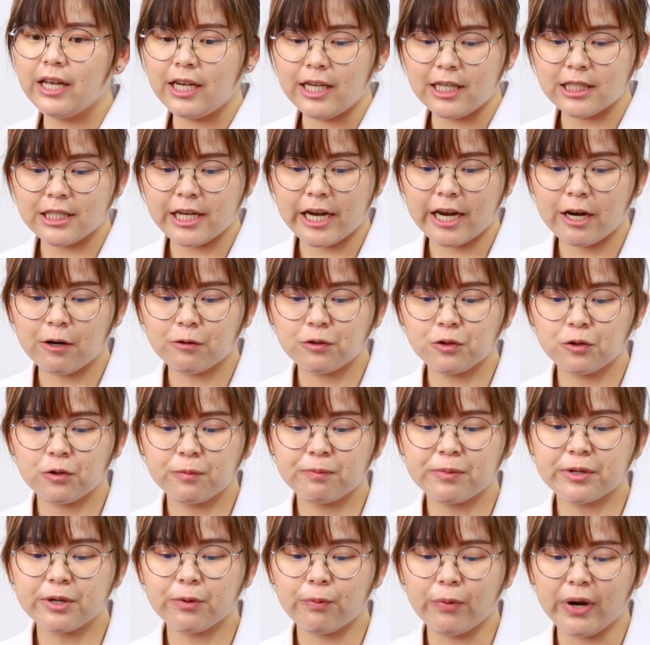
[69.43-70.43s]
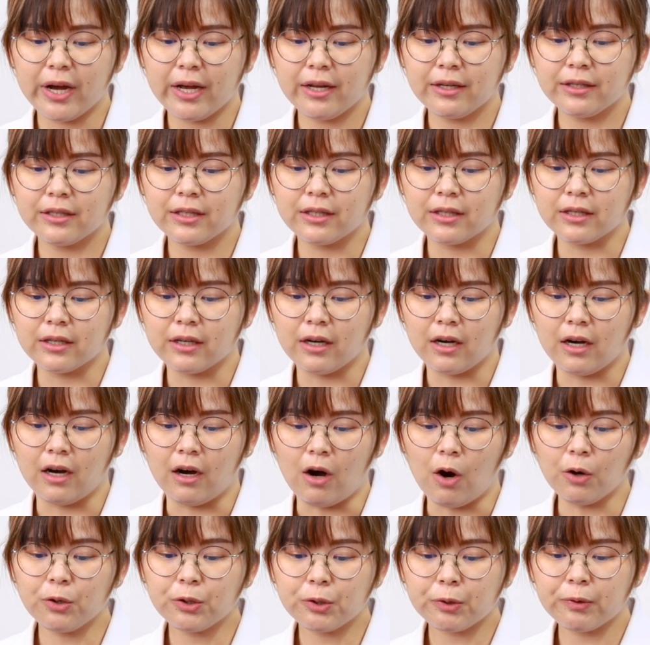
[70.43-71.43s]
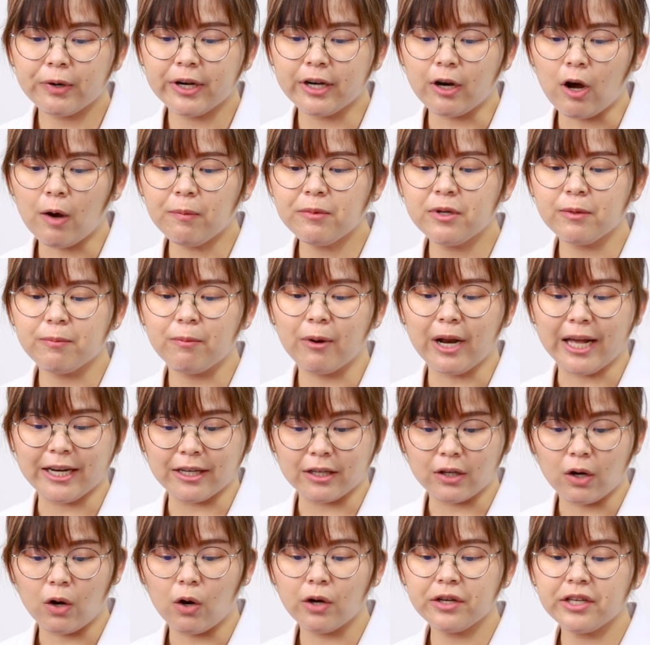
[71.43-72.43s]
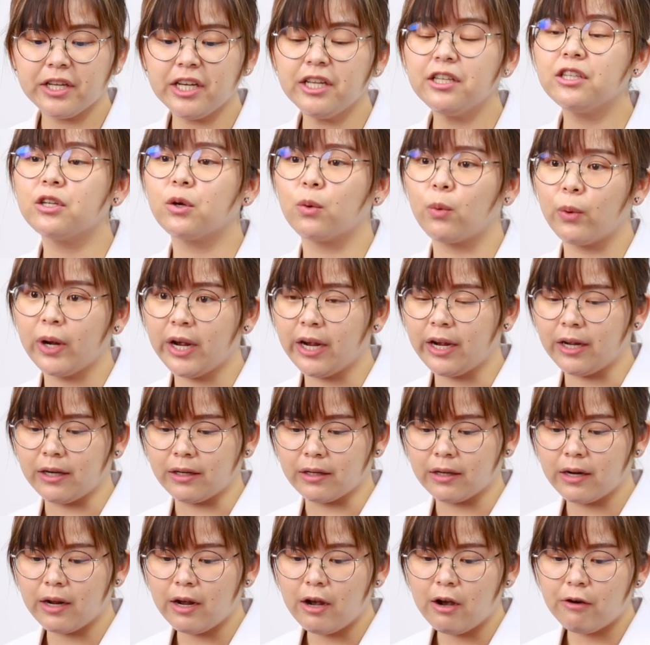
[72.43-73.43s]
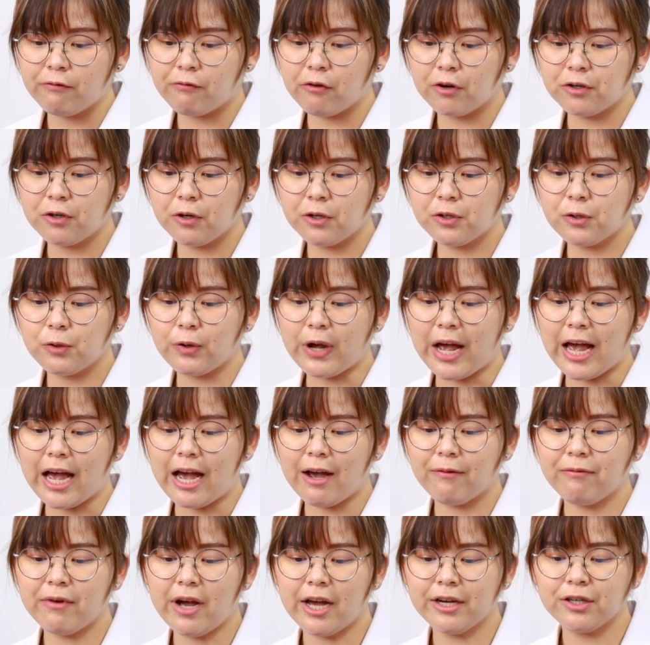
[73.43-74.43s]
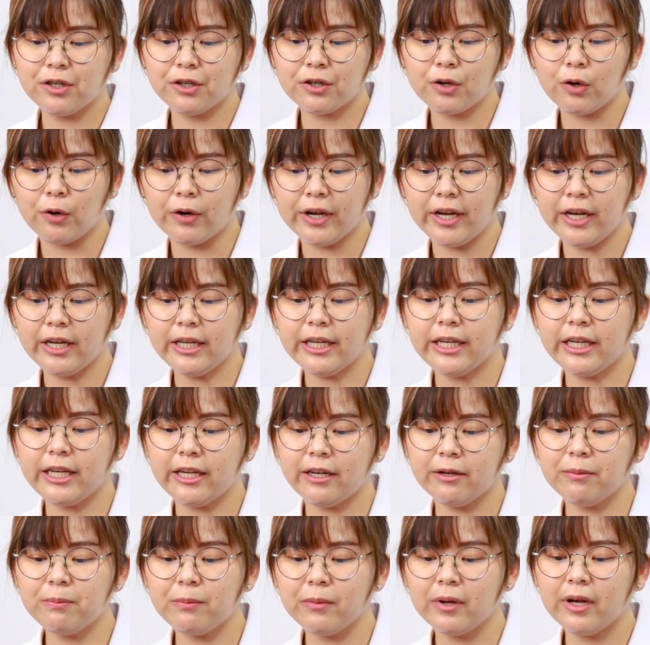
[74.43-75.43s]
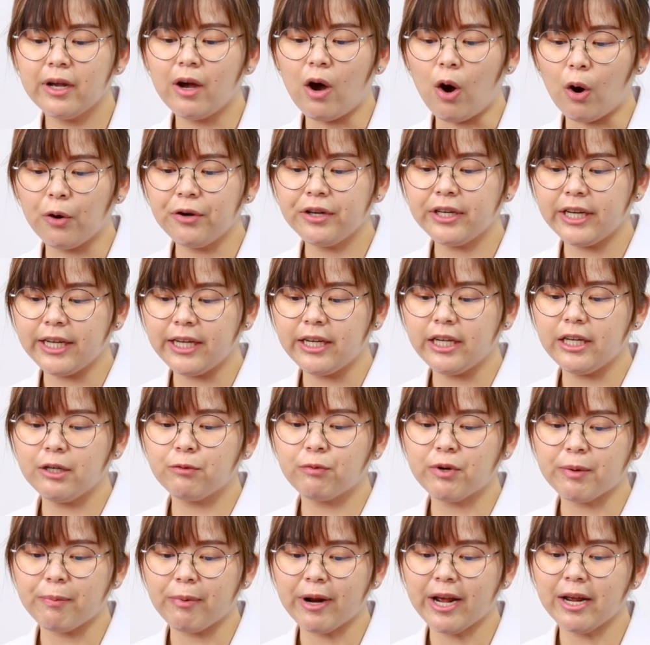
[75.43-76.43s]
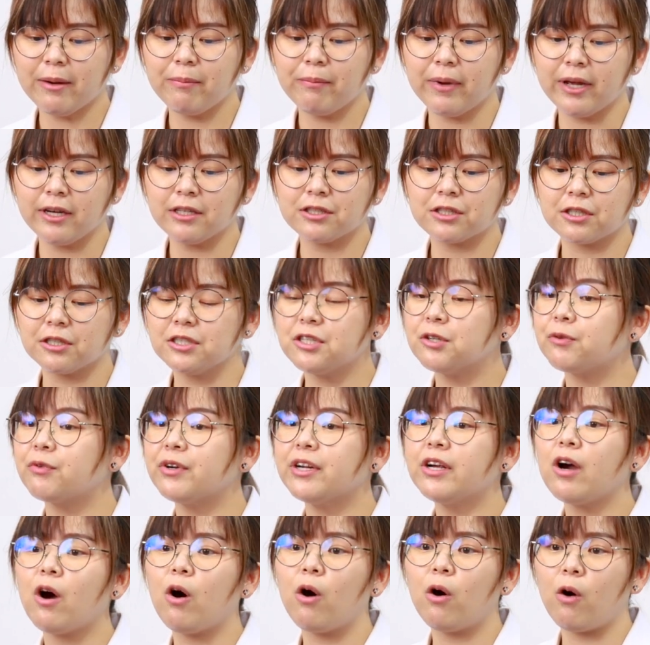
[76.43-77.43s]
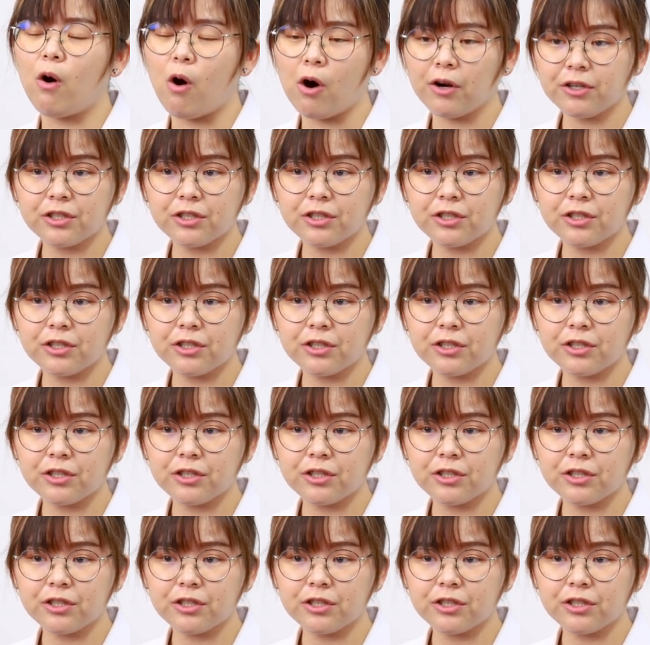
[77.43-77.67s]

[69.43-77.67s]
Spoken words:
It helps to prevent the occurrence of the blood clot in the vein for those who have undergoing hip or knee replacement surgery or